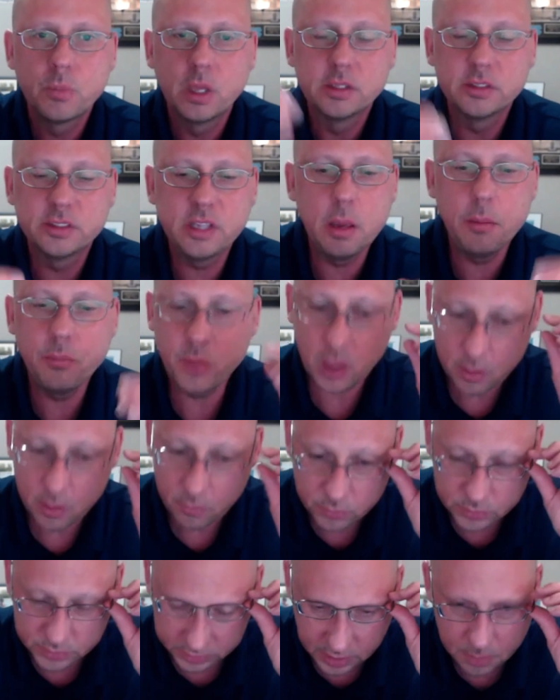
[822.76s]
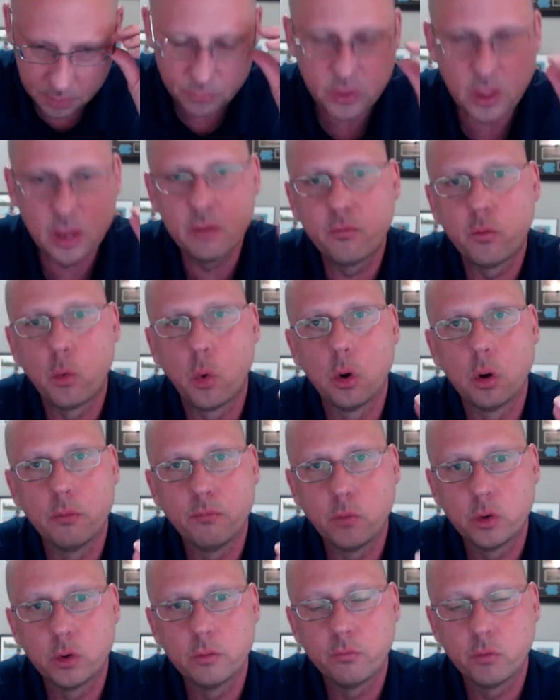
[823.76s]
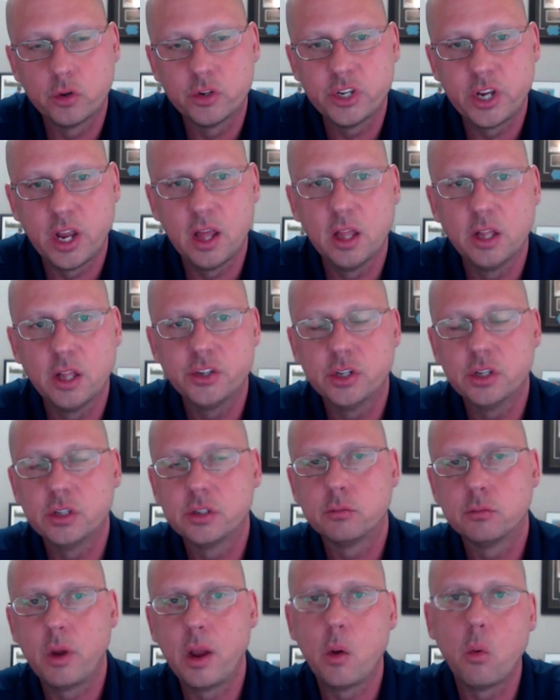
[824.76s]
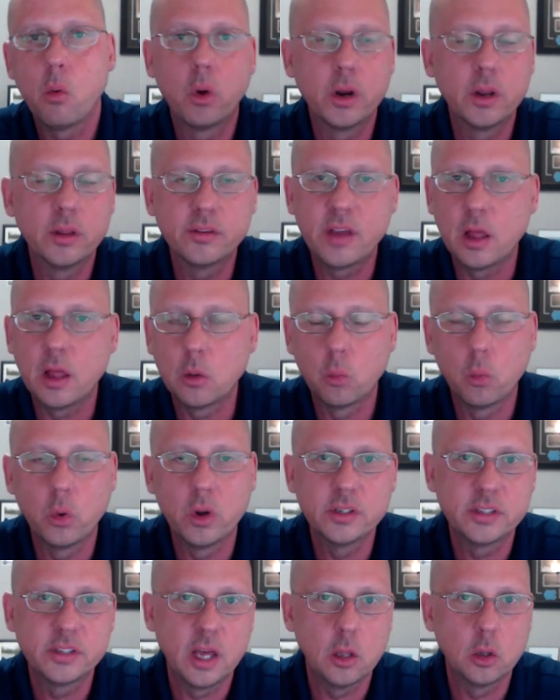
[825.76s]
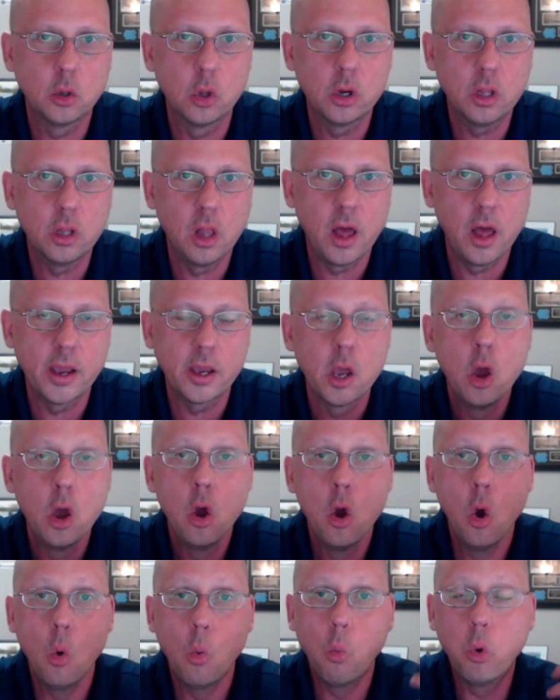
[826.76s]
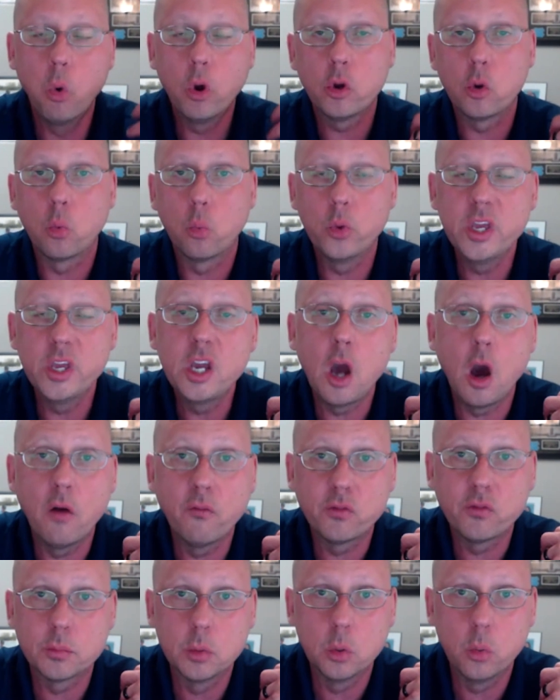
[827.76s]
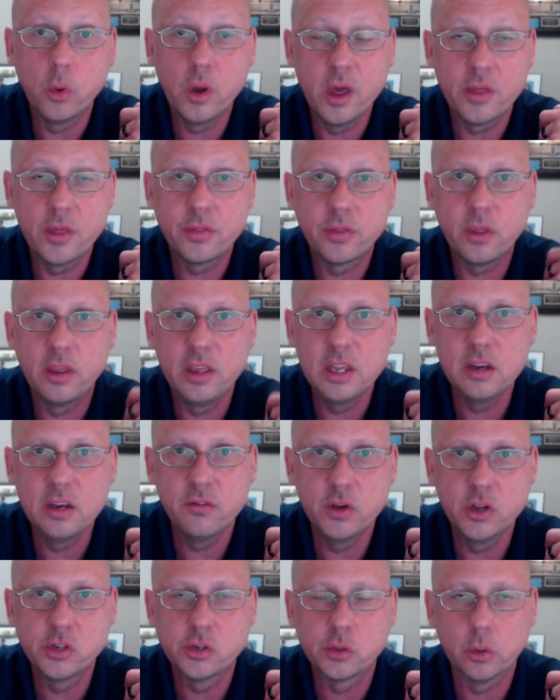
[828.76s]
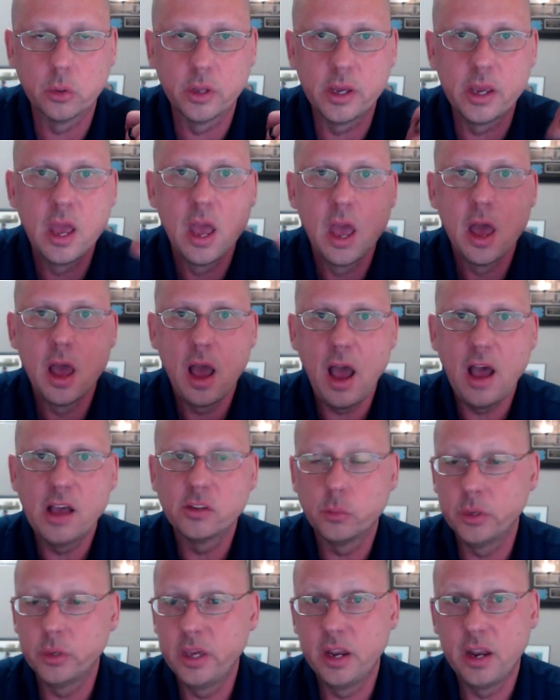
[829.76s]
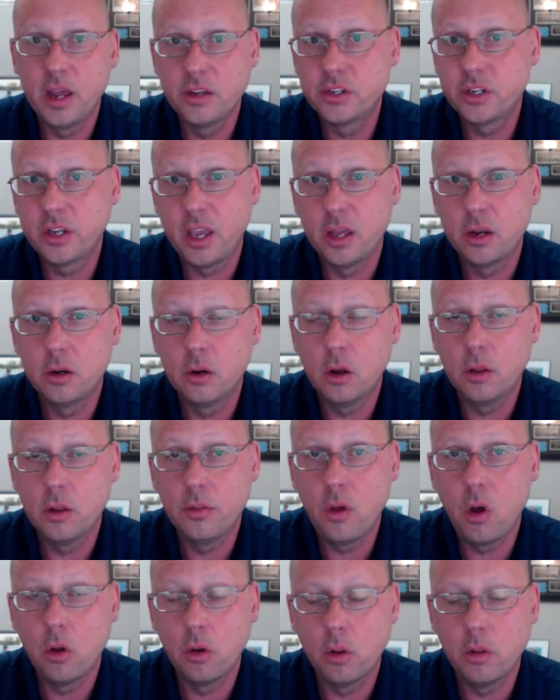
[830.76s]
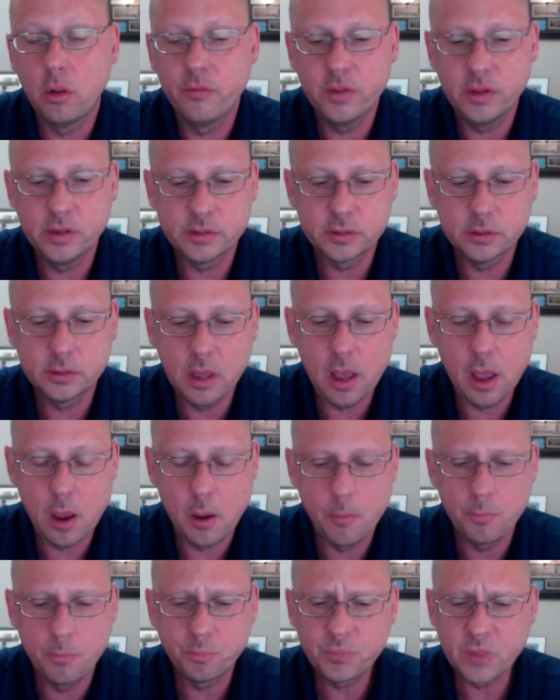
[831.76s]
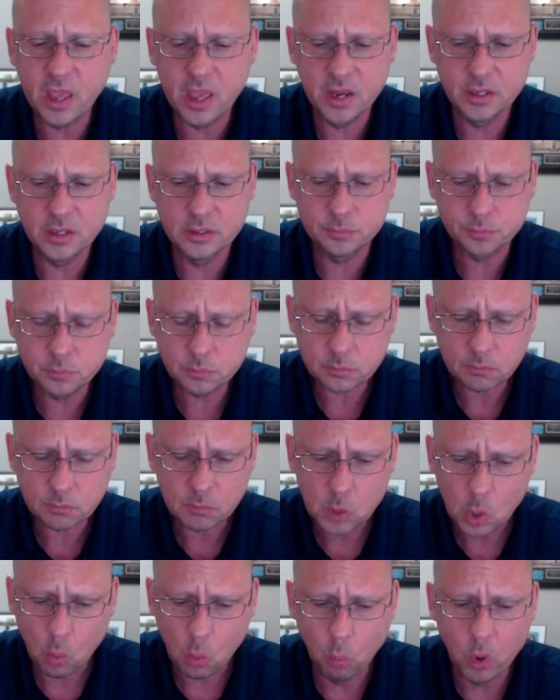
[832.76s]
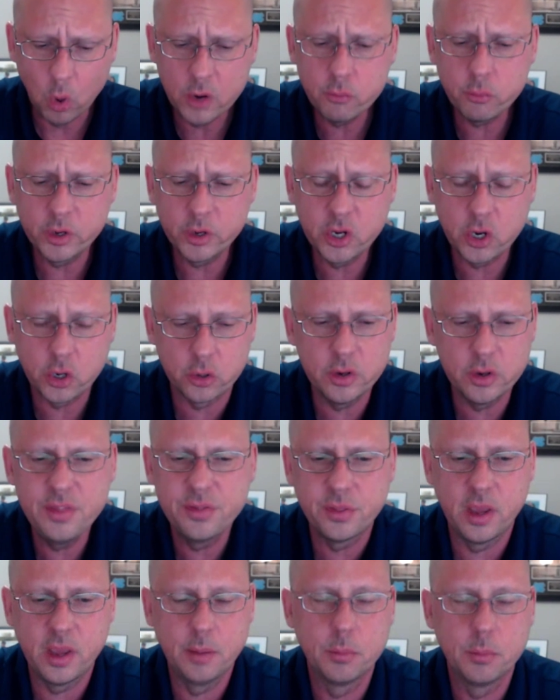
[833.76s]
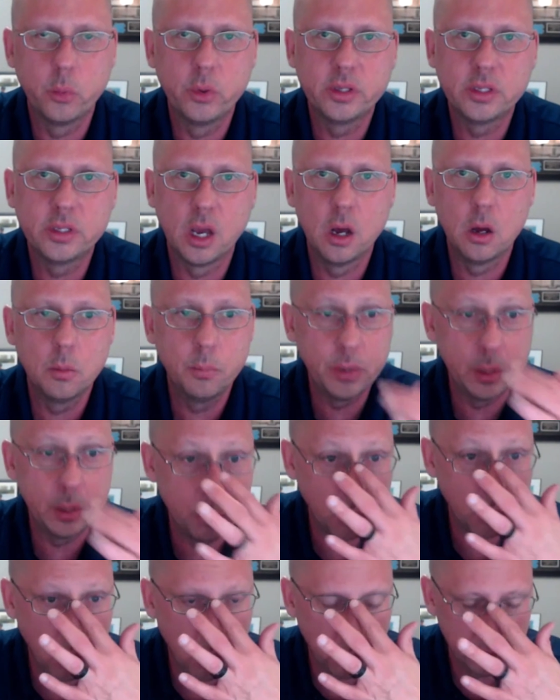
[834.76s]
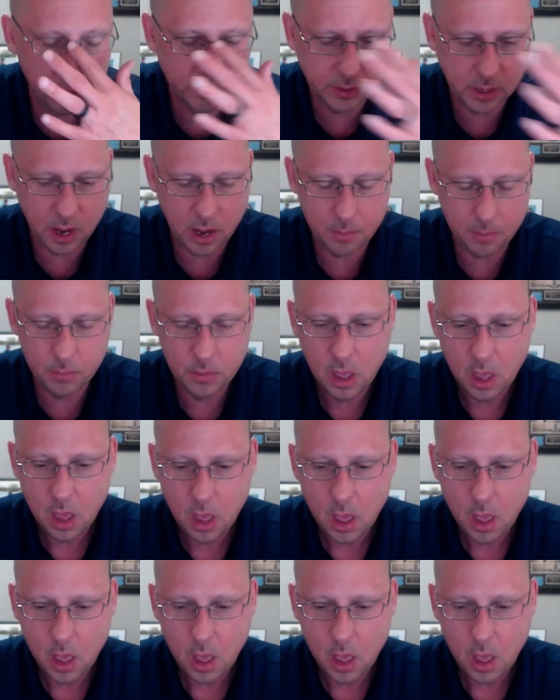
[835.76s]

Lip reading: Same thing for challenges, right? What does that look like? What are we comfortable with individually as we get educated on all of this? And one recurring thing that we tell people all the time,